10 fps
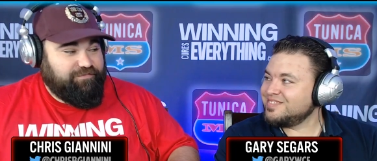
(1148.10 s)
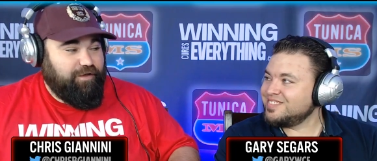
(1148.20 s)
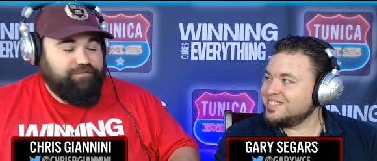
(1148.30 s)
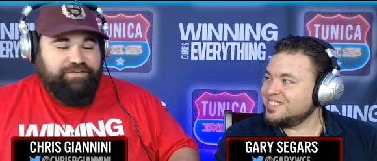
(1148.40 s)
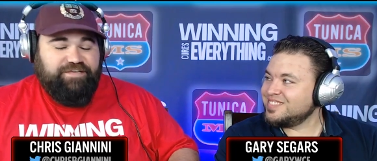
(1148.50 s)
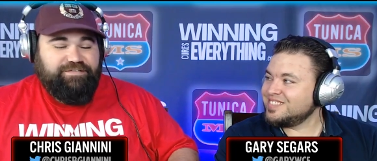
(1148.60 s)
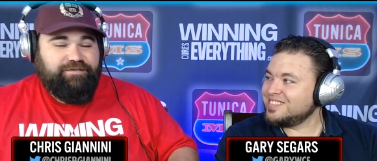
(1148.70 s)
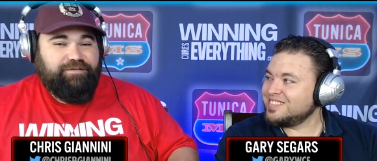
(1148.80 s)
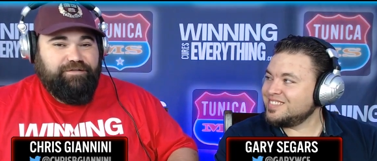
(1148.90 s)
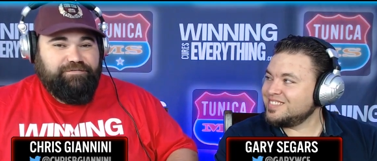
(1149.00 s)
Speaker 1: offseason
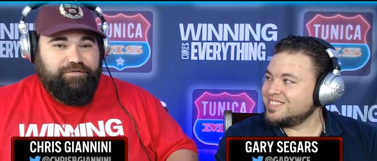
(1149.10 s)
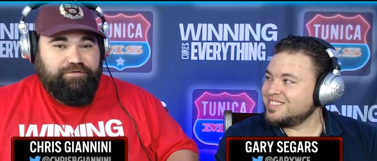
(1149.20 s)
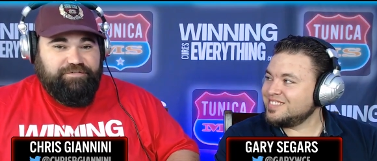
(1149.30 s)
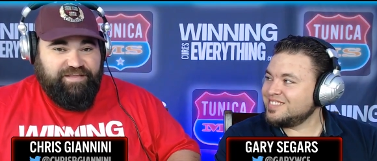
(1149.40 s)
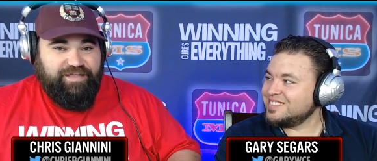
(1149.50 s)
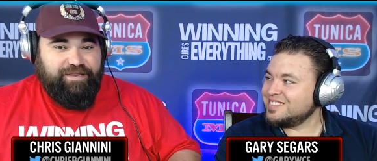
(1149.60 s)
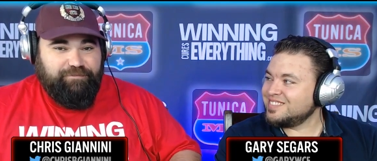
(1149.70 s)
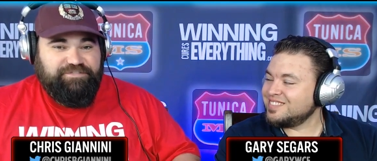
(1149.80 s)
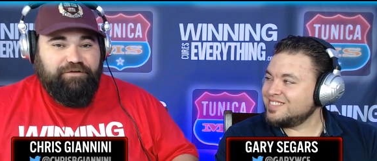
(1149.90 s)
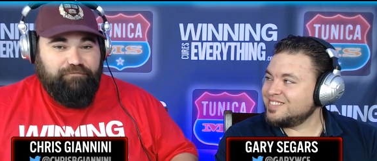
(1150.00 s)
to get
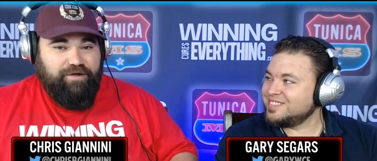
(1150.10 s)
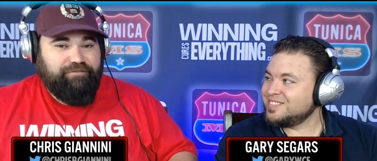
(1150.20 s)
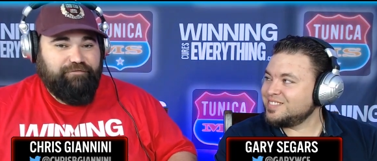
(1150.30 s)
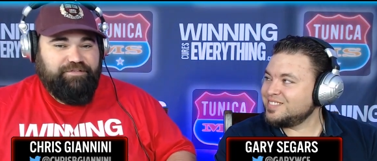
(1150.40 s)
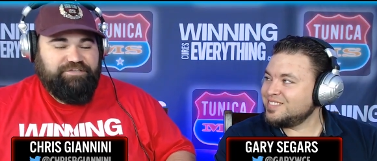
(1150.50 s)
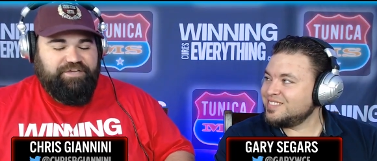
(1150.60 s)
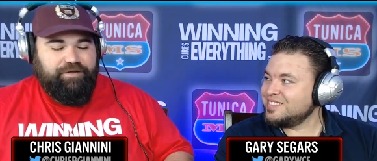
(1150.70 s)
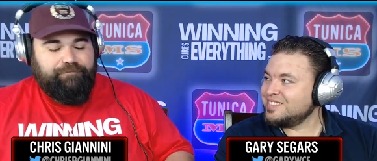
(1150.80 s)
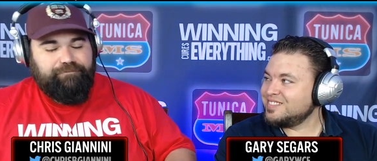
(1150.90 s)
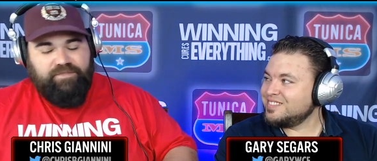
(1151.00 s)
himself ready for this
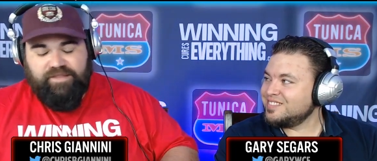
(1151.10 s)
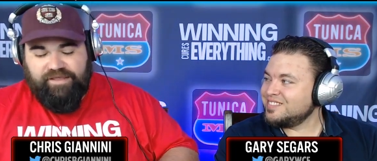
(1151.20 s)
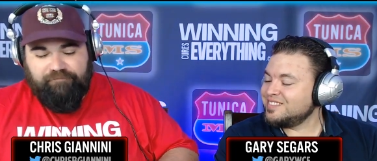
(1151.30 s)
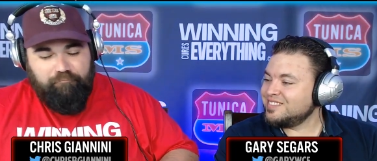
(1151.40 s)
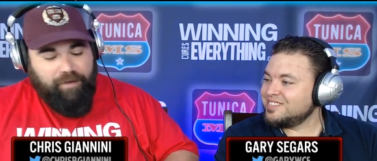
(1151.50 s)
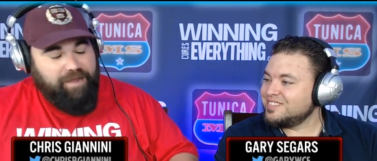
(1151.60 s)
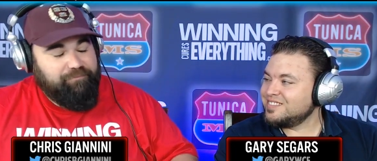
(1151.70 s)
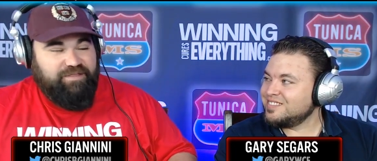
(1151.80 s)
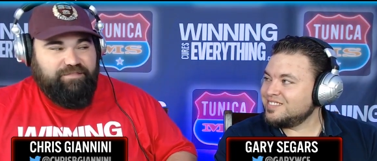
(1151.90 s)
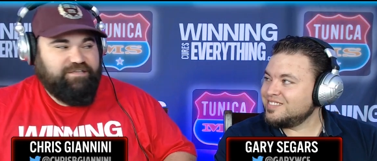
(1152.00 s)
year might
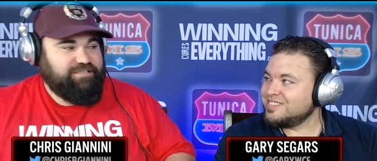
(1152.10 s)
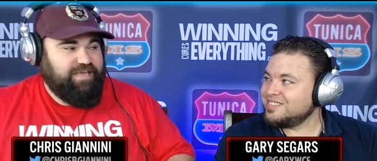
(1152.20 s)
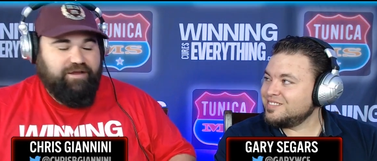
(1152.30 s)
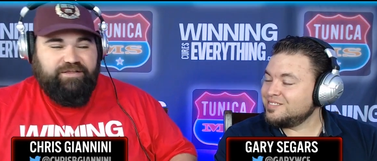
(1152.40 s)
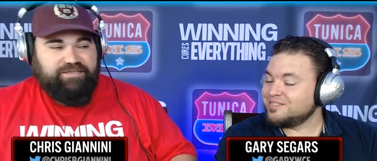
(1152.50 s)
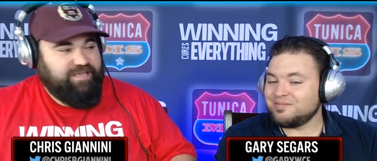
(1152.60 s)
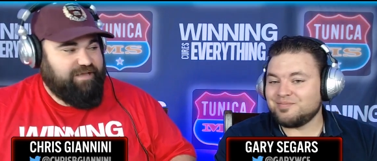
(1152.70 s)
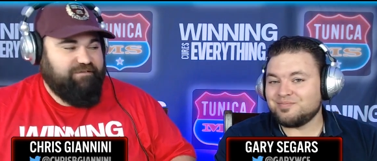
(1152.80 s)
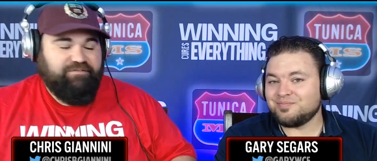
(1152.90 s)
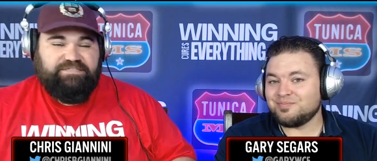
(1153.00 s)
be the scariest thing I've
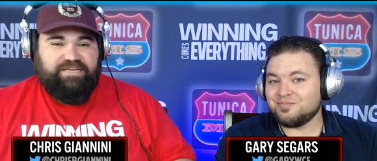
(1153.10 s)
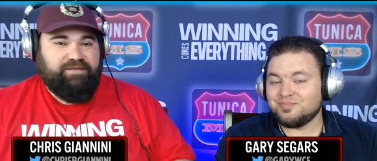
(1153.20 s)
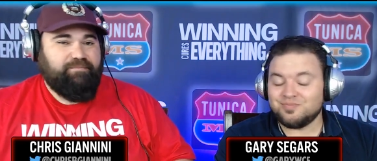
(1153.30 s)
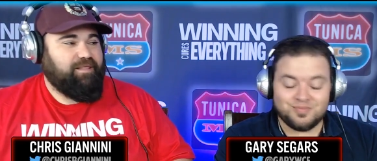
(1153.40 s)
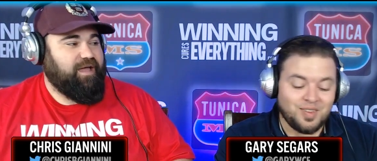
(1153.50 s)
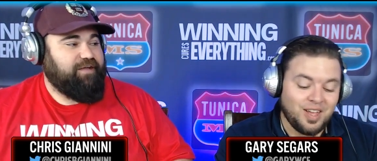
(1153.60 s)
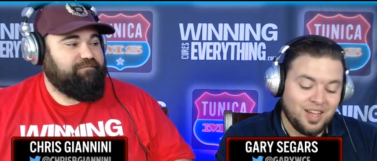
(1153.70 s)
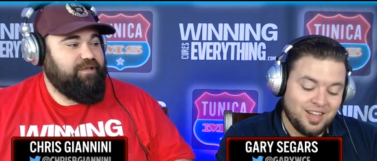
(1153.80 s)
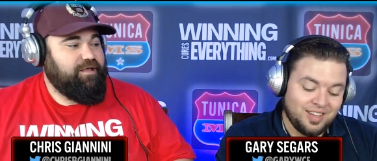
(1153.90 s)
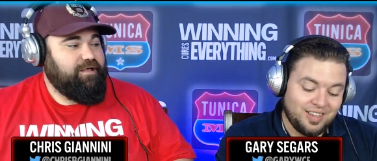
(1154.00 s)
ever seen in my life.
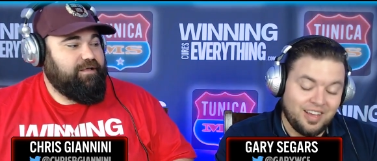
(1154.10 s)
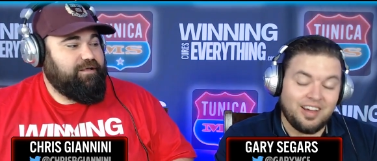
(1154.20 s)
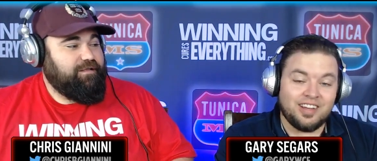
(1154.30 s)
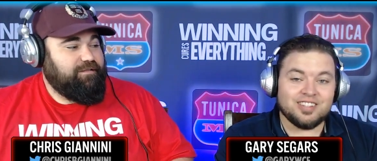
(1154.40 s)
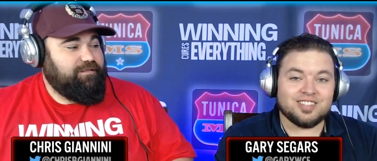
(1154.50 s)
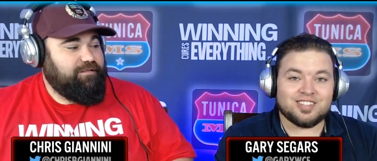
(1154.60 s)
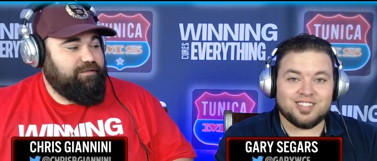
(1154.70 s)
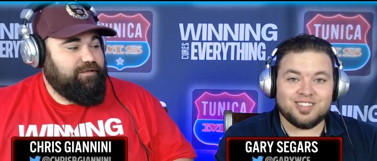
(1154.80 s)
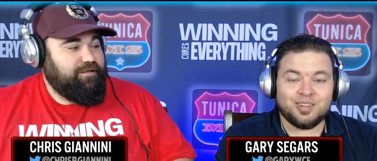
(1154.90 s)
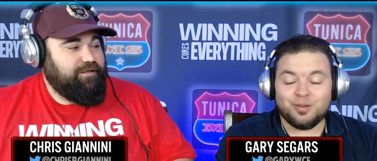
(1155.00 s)
Speaker 2: Yeah,
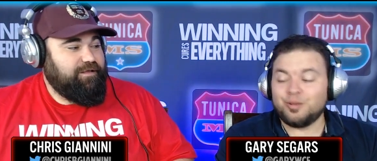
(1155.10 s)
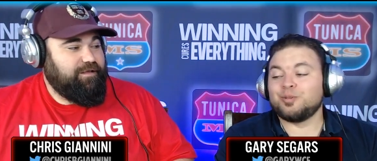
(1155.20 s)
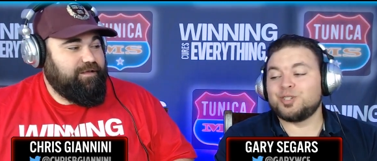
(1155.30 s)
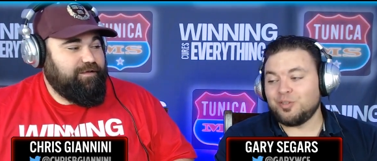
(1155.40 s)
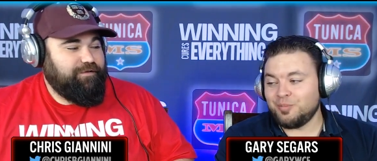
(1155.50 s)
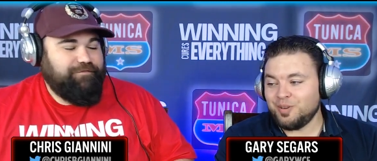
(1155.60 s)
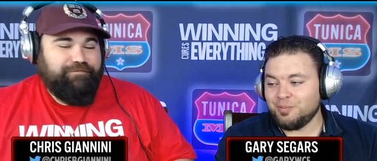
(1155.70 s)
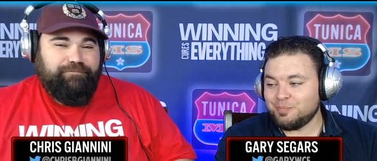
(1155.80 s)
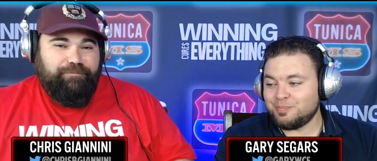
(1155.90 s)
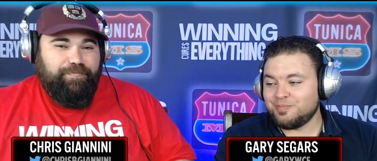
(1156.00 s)
you were showing me
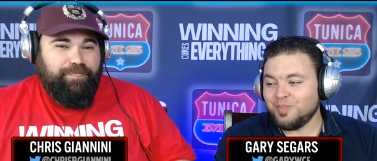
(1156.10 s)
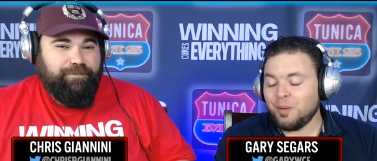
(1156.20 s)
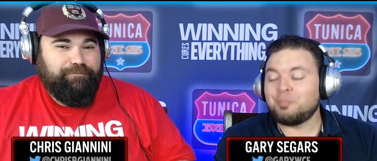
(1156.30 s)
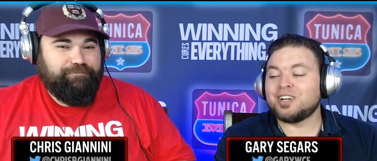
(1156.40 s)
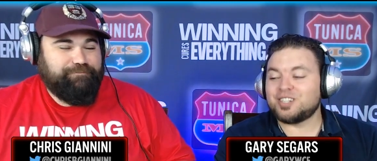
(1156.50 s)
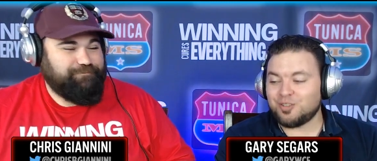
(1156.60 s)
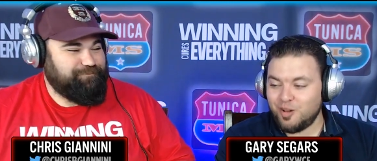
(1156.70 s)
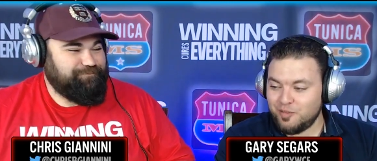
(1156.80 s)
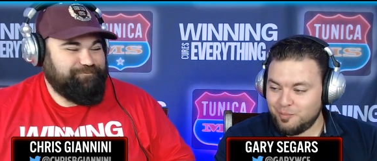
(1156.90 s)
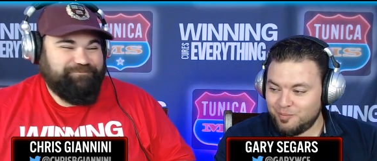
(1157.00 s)
a picture of
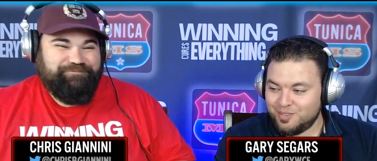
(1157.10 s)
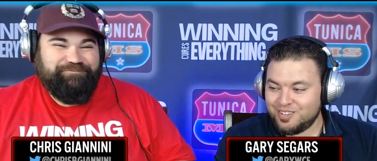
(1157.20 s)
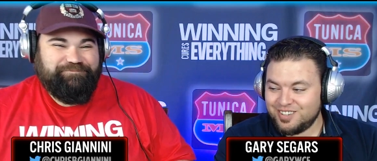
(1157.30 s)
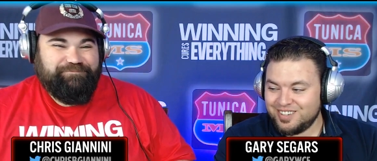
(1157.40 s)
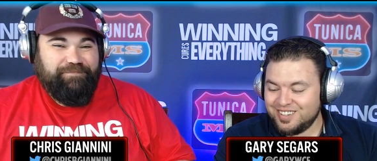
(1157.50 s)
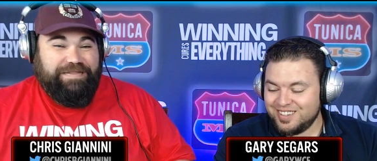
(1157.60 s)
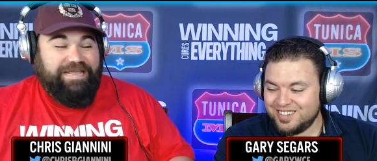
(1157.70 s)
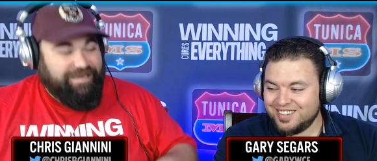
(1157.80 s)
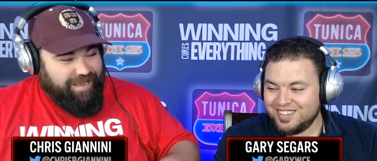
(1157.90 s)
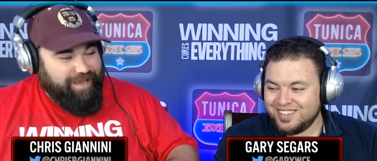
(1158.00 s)
him.
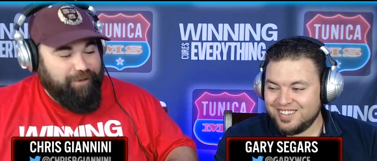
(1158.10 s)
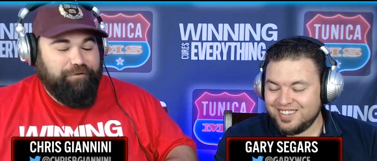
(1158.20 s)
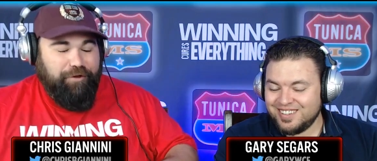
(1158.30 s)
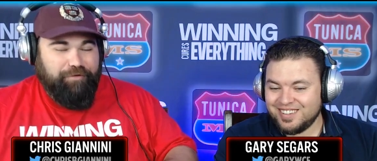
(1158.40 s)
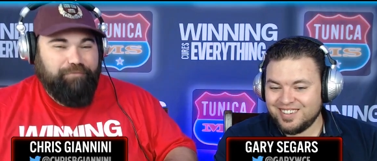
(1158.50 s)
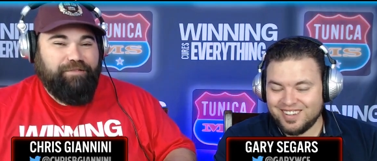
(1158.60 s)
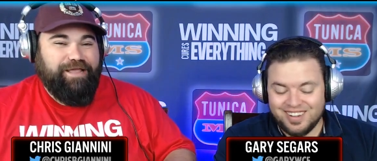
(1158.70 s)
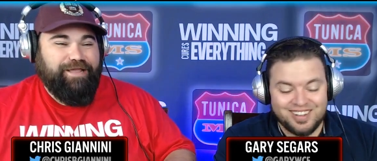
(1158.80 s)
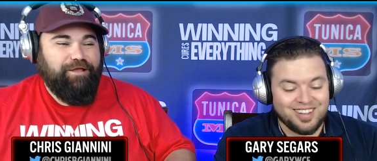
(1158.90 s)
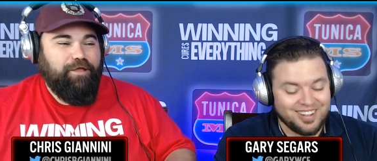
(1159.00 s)
Getting
Speaker 1: held on a
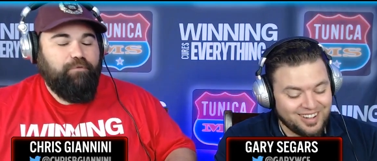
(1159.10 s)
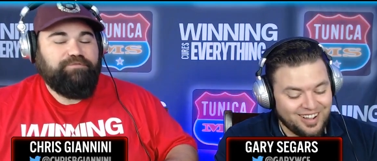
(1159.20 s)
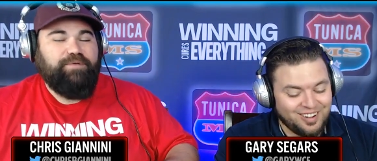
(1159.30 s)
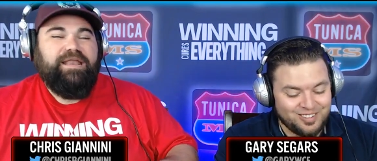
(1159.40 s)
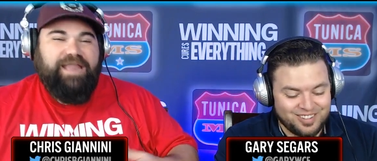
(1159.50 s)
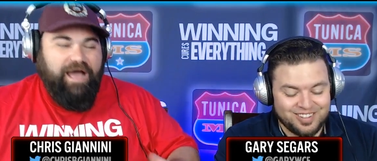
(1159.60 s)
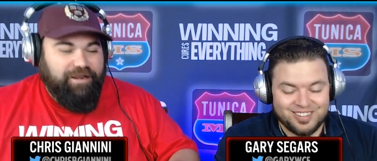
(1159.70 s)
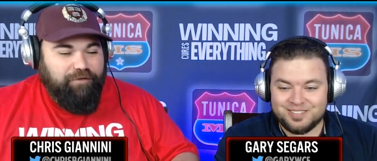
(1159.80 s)
play. Getting held. Now, I know